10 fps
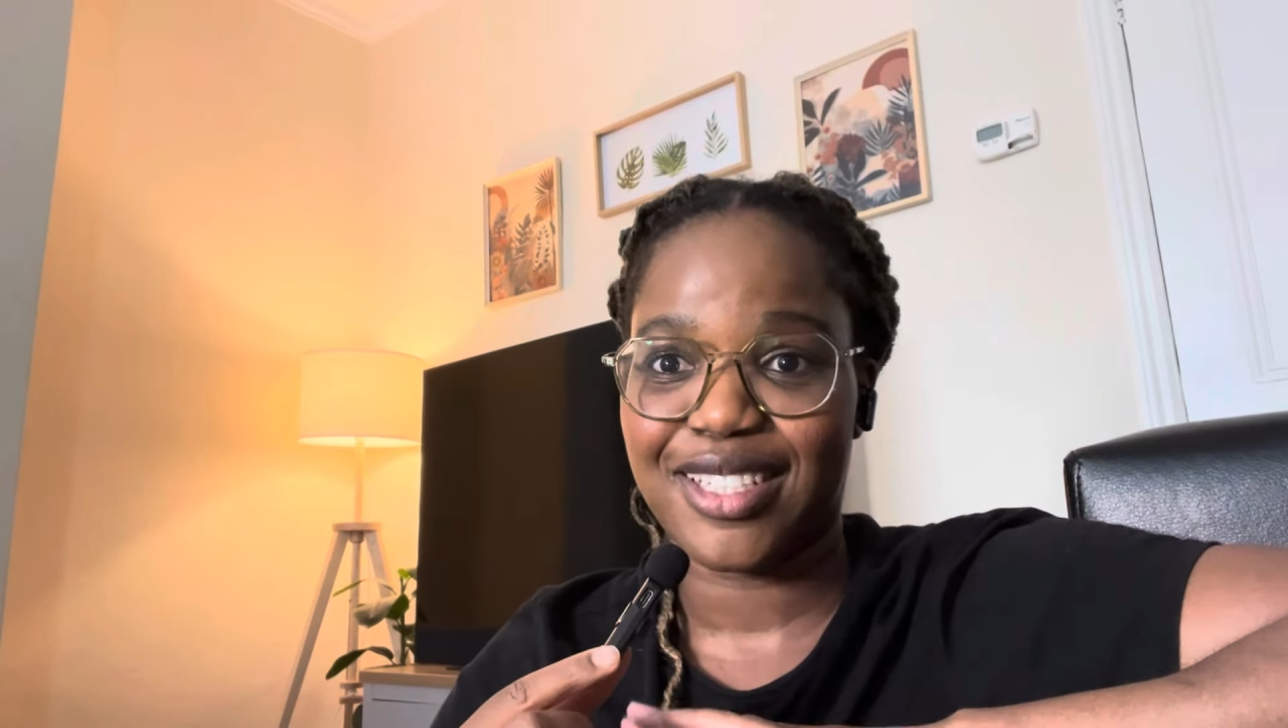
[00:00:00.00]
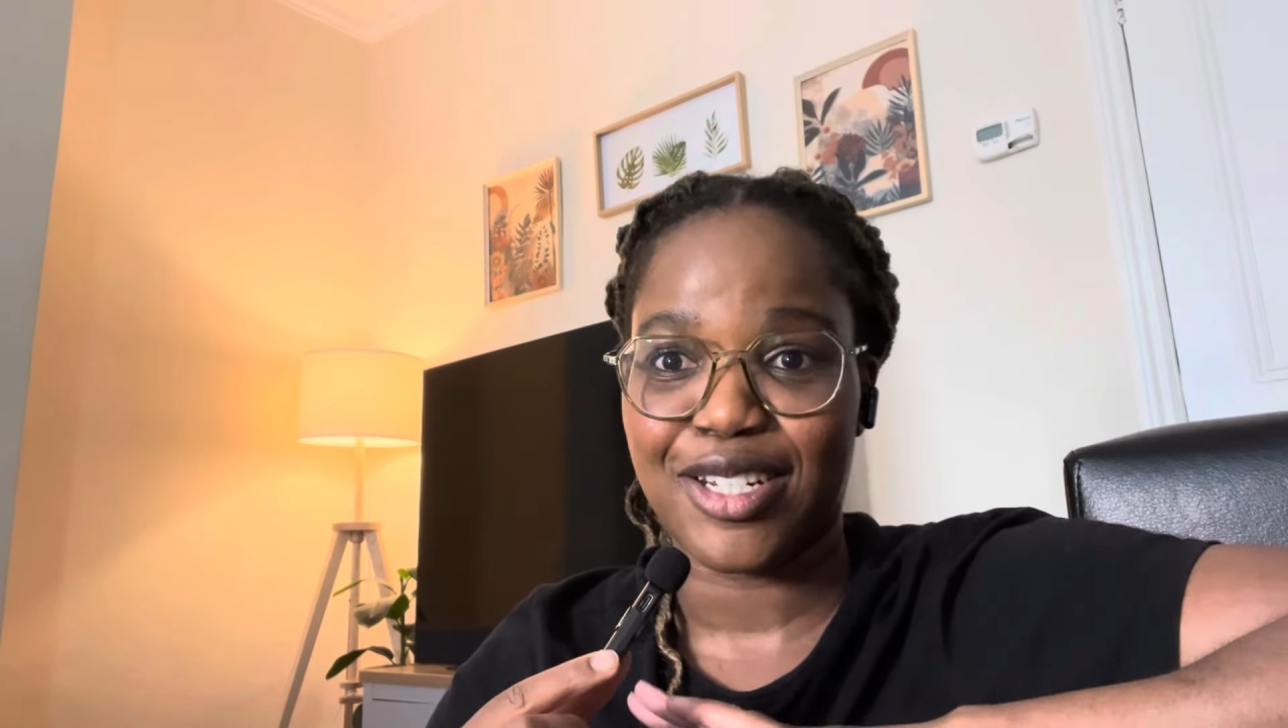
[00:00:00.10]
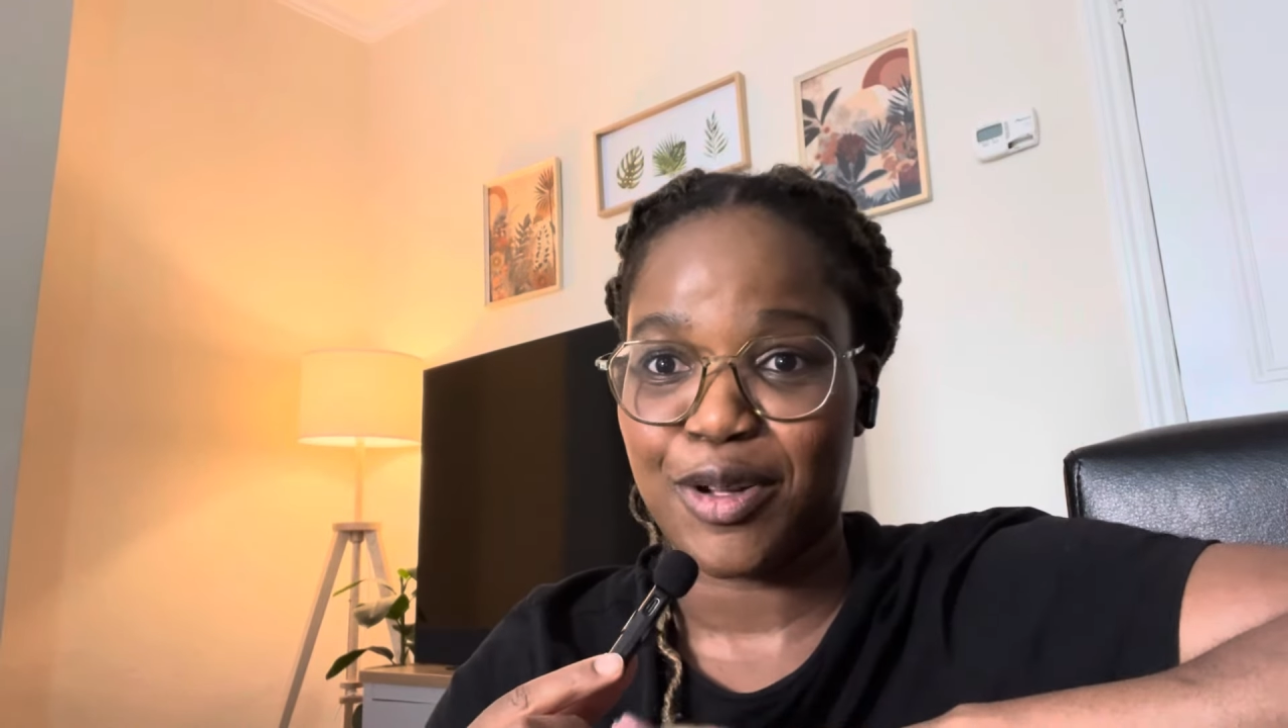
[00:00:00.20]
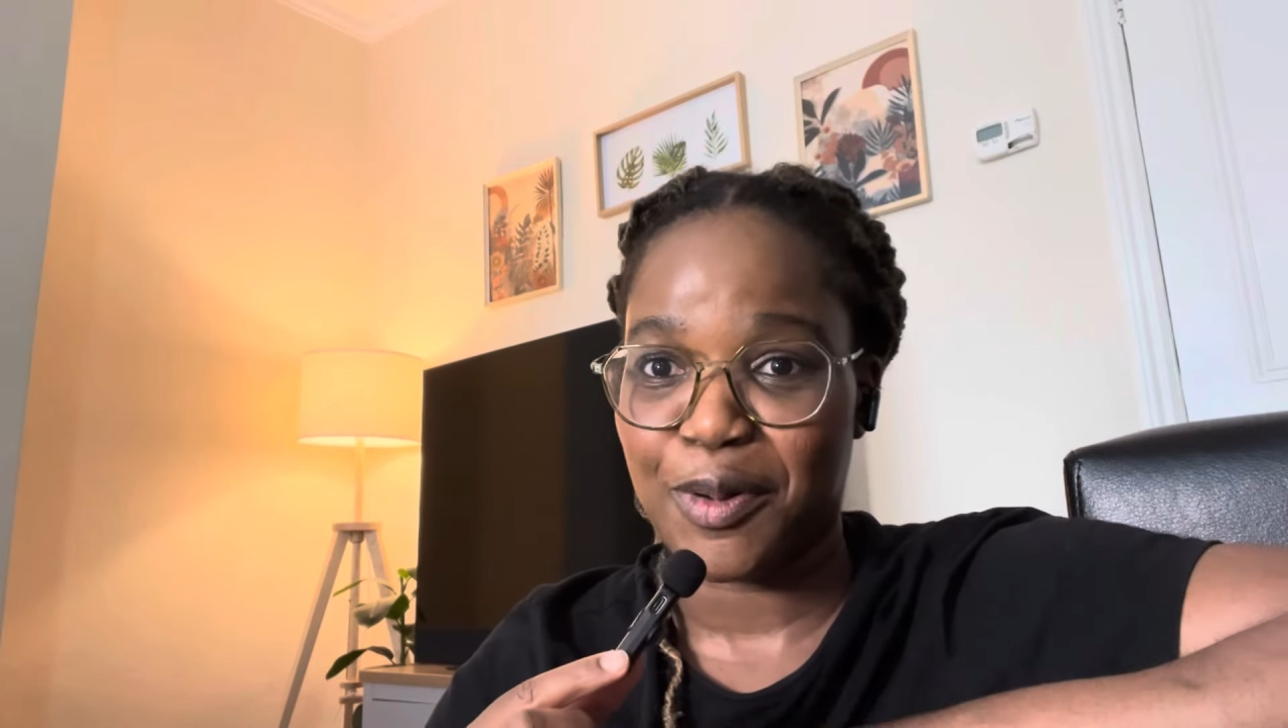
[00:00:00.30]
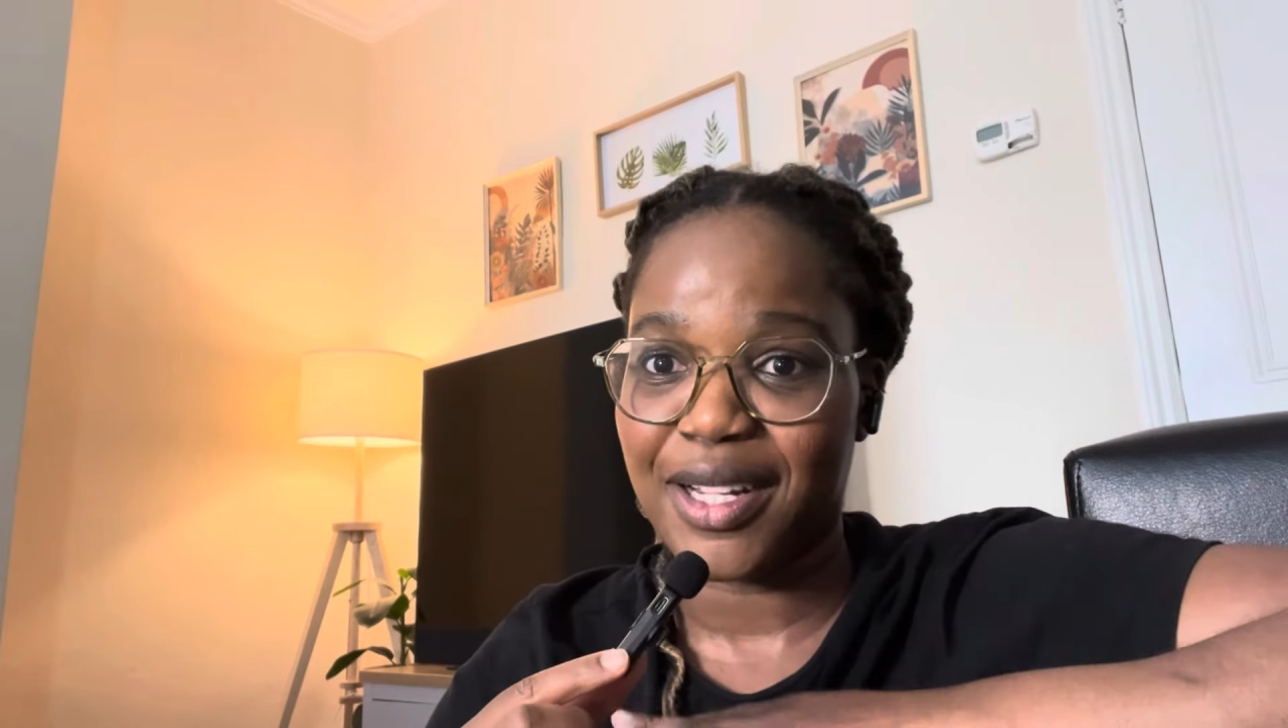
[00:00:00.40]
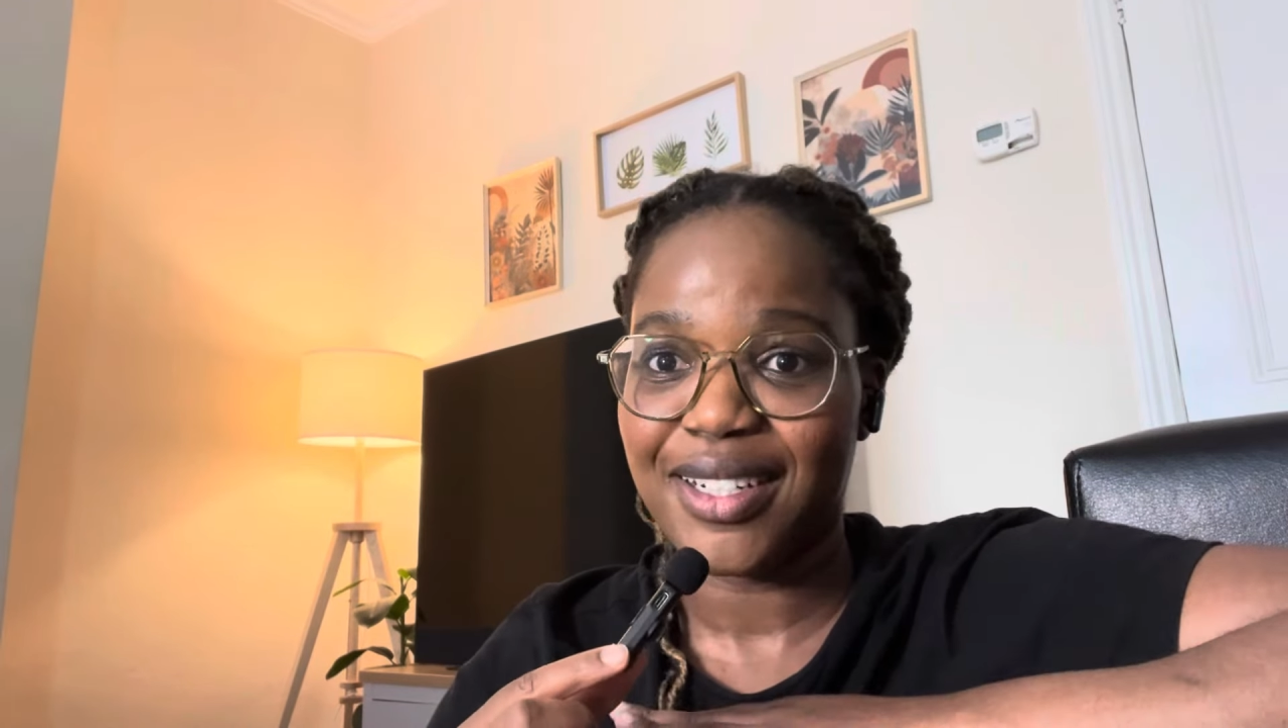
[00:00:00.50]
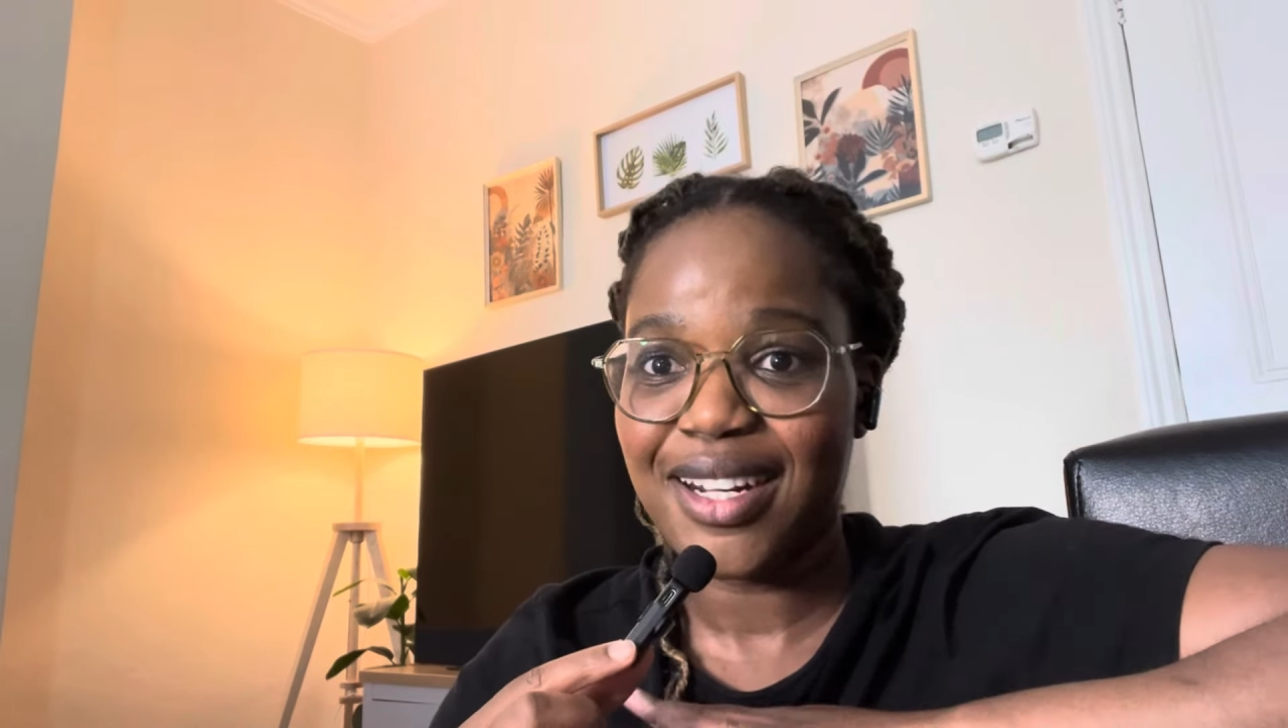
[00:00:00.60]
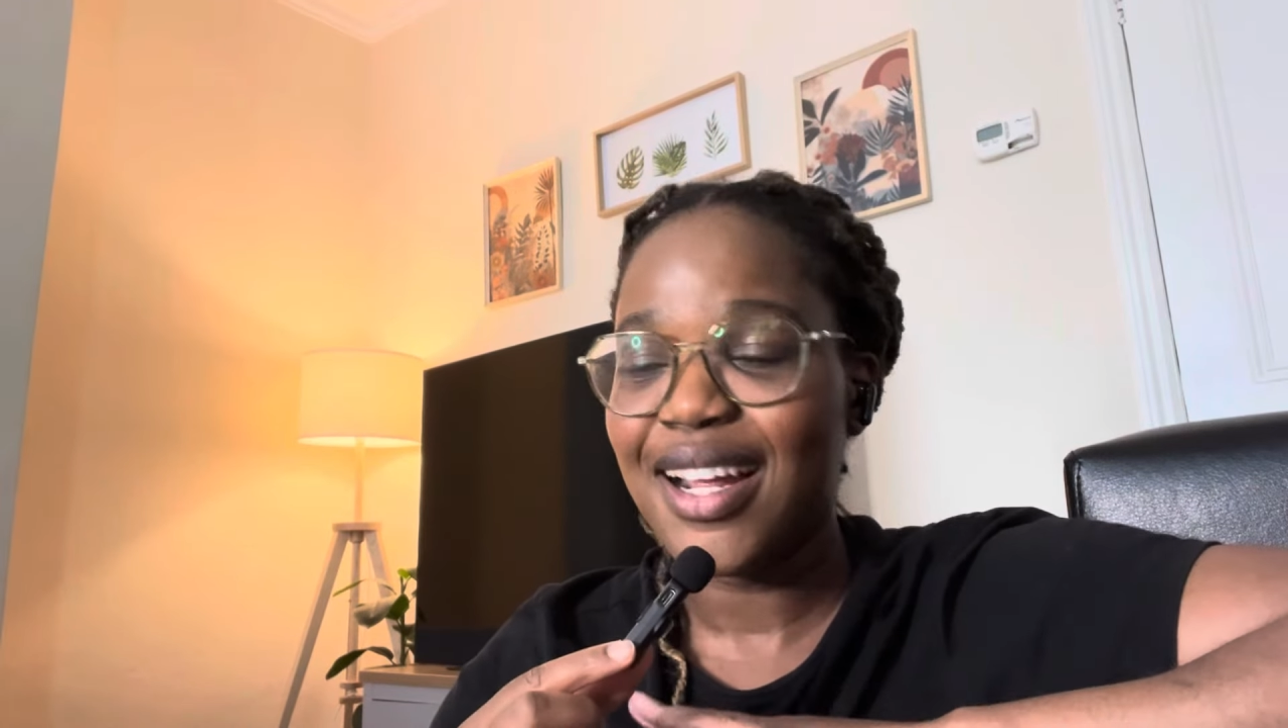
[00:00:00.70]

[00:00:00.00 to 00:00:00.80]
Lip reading: you know what?